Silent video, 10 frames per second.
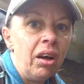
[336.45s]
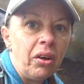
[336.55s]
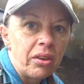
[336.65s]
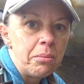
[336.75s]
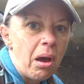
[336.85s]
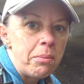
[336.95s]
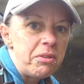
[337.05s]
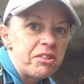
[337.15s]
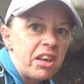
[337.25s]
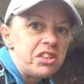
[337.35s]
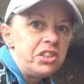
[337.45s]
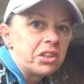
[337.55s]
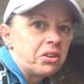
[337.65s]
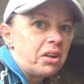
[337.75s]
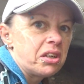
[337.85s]
Oh, they might be sketchy to
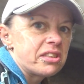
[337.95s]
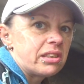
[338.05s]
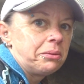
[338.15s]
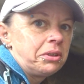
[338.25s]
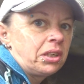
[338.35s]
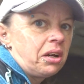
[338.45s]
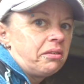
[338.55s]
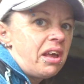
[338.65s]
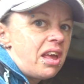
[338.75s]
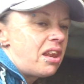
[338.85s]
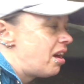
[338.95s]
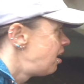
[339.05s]
cross and I wouldn't go in.